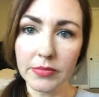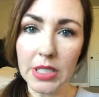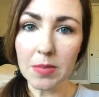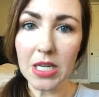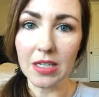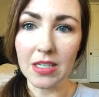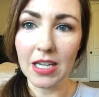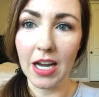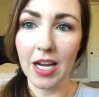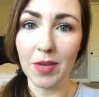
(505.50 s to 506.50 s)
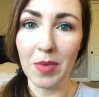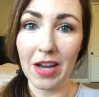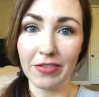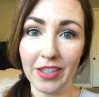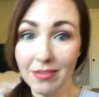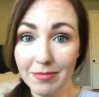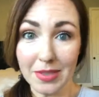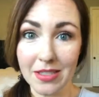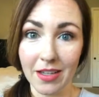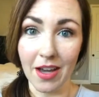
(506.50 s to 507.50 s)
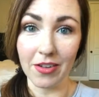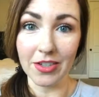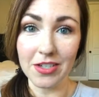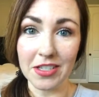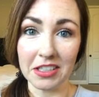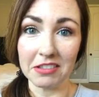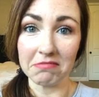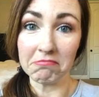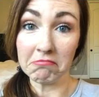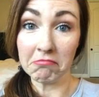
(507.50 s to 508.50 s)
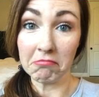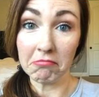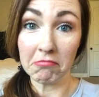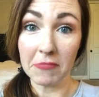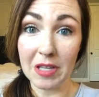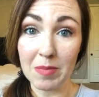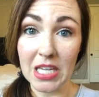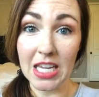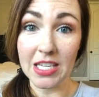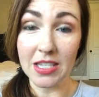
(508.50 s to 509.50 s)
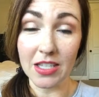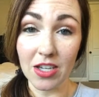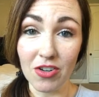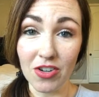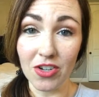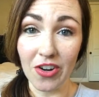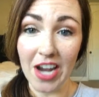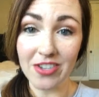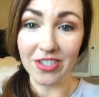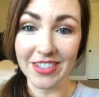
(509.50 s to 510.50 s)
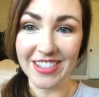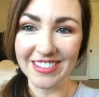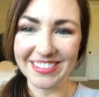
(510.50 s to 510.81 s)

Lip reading: That's about it. Have fun mixing colors, and let me see your creations.